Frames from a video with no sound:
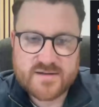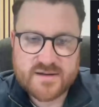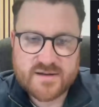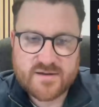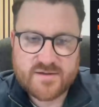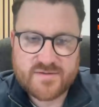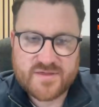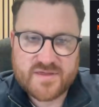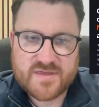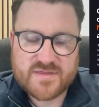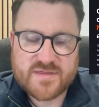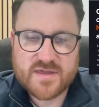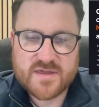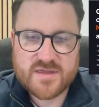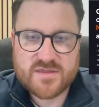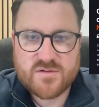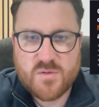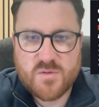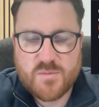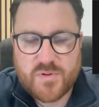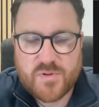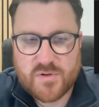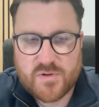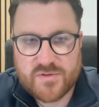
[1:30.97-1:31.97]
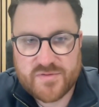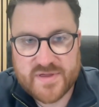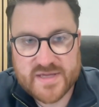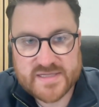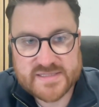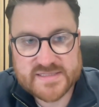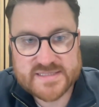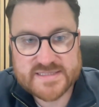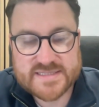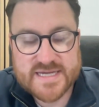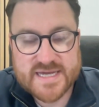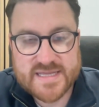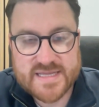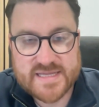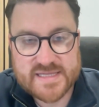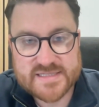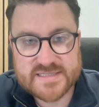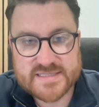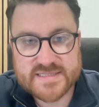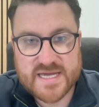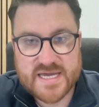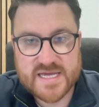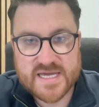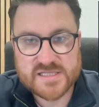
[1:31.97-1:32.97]
I think the other important thing to say at
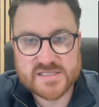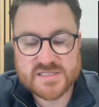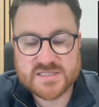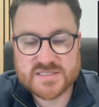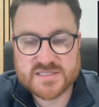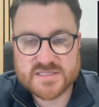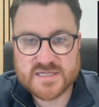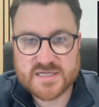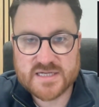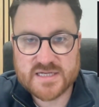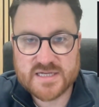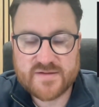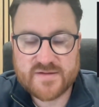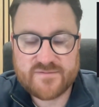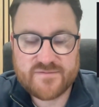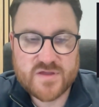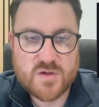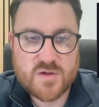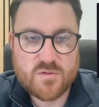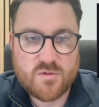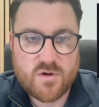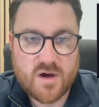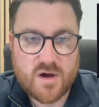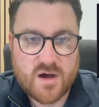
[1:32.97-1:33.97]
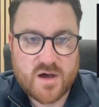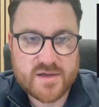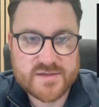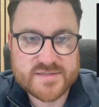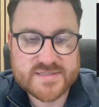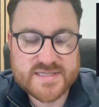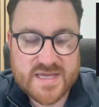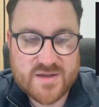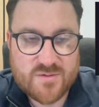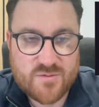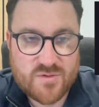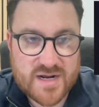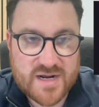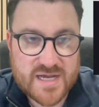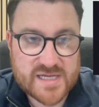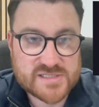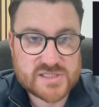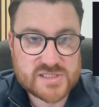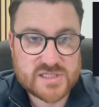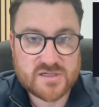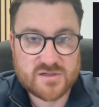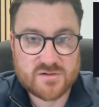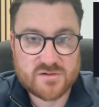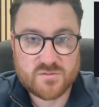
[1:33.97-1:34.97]
this stage is that if you are saying, well,
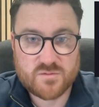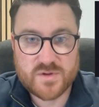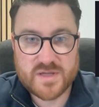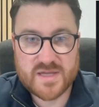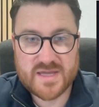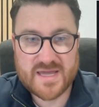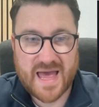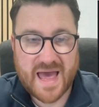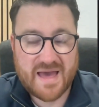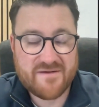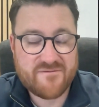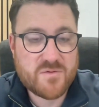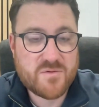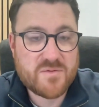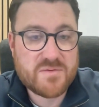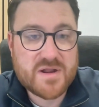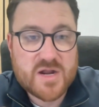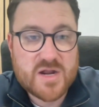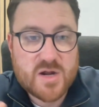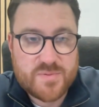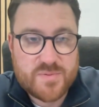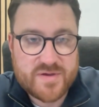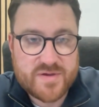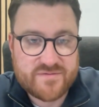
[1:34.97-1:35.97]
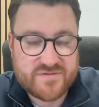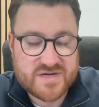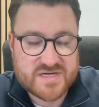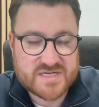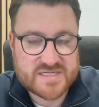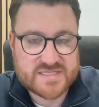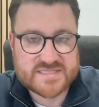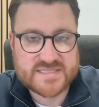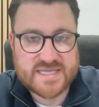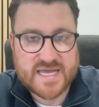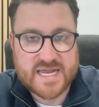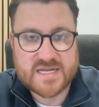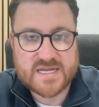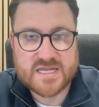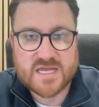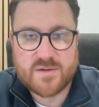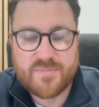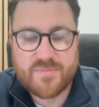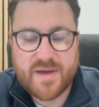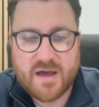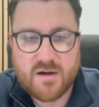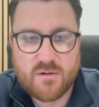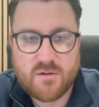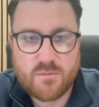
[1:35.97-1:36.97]
actually, look, we have a little bit of understanding
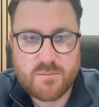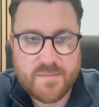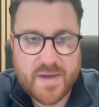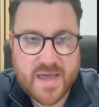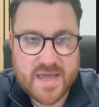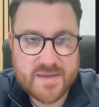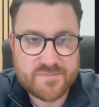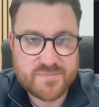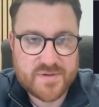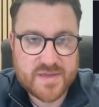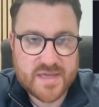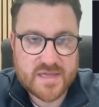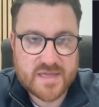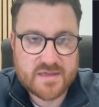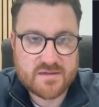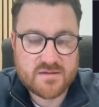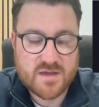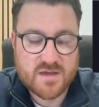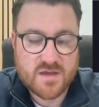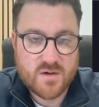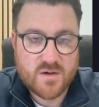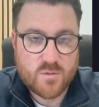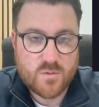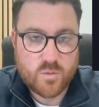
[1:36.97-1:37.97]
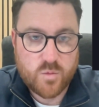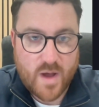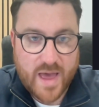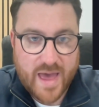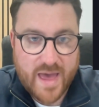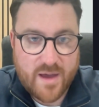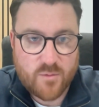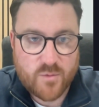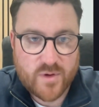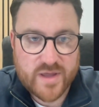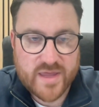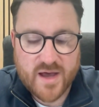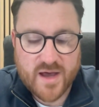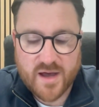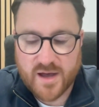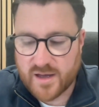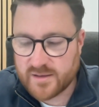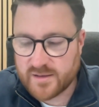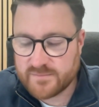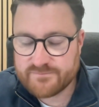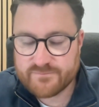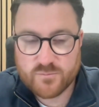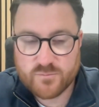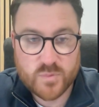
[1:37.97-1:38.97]
about maybe where we
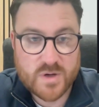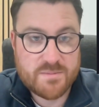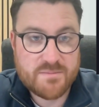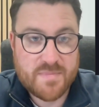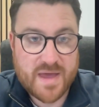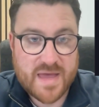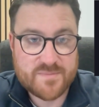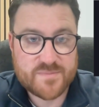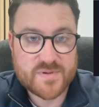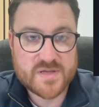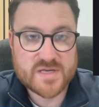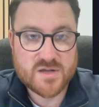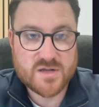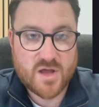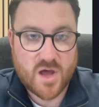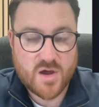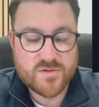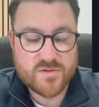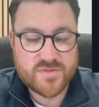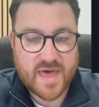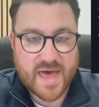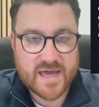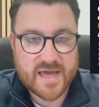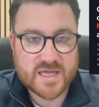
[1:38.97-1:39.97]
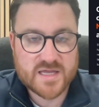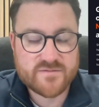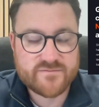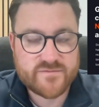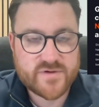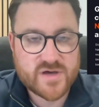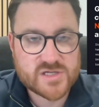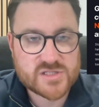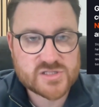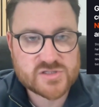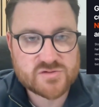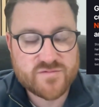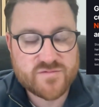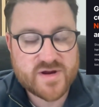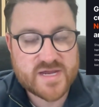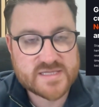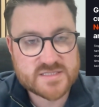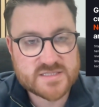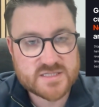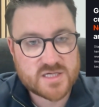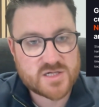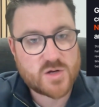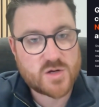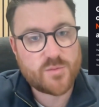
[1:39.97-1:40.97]
are, we maybe know that our conversion
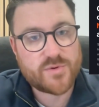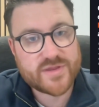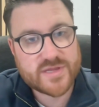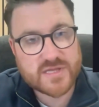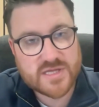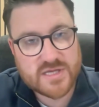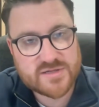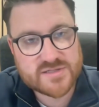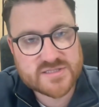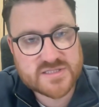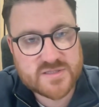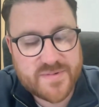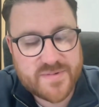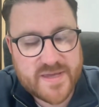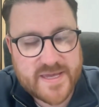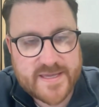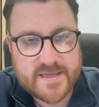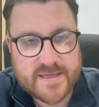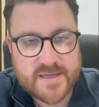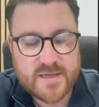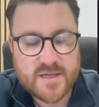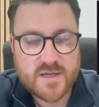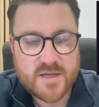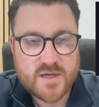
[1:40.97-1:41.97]
rates are not what they used to be,